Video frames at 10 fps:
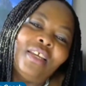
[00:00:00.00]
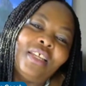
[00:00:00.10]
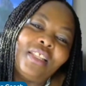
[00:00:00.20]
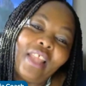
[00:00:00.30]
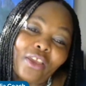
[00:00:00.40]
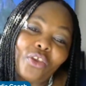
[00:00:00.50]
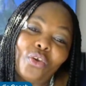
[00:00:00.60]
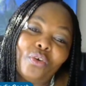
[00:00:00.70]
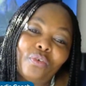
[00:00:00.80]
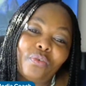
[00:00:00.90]
Thank
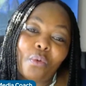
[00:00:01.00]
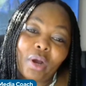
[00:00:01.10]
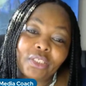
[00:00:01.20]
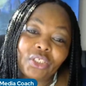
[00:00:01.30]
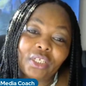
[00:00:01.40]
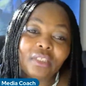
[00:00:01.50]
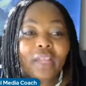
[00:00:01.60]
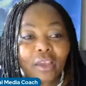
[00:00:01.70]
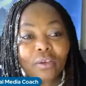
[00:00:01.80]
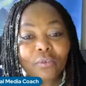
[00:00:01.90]
you for watching.
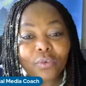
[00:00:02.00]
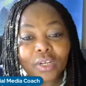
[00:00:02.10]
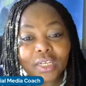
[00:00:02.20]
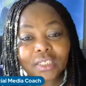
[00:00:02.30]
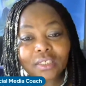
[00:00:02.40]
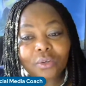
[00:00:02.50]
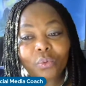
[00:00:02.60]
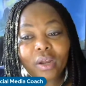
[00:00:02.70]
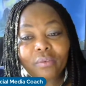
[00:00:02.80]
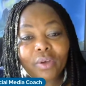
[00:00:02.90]
Thank you for listening,
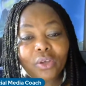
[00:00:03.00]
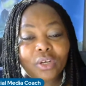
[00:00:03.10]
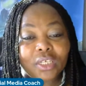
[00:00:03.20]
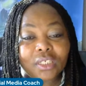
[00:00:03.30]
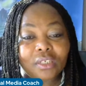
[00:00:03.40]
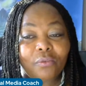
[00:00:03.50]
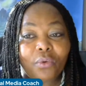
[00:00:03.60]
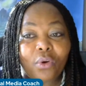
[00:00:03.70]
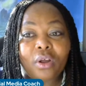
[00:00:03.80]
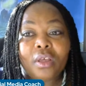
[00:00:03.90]
wherever you're listening
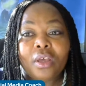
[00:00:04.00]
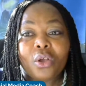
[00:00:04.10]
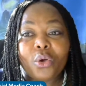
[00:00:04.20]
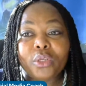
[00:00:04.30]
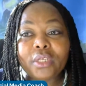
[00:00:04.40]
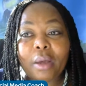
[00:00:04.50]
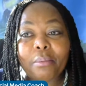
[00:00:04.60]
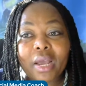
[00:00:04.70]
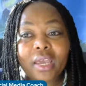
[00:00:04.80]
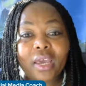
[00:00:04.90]
for. Coach
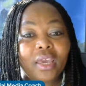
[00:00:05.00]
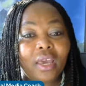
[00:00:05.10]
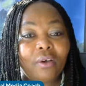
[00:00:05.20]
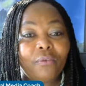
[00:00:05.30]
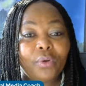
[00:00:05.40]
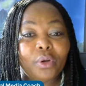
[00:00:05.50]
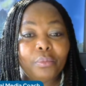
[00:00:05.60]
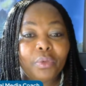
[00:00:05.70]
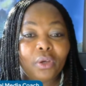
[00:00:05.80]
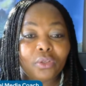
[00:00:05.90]
Amaka here. Follow
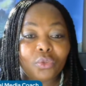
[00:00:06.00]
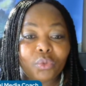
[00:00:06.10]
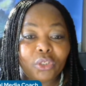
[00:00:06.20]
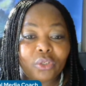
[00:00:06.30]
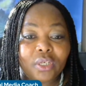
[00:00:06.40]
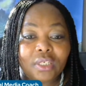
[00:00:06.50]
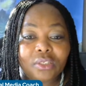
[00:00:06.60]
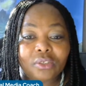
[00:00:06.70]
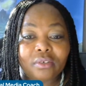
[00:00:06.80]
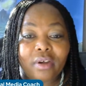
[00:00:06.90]
me on Twitter,
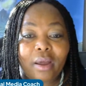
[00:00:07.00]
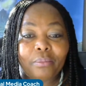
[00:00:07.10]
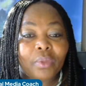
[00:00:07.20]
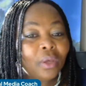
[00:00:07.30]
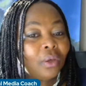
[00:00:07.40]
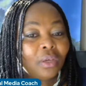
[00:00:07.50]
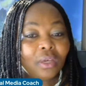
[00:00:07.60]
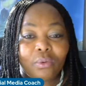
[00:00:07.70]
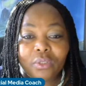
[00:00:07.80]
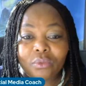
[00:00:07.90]
Instagram.
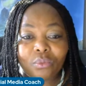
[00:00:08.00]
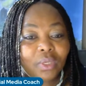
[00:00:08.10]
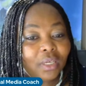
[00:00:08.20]
It's where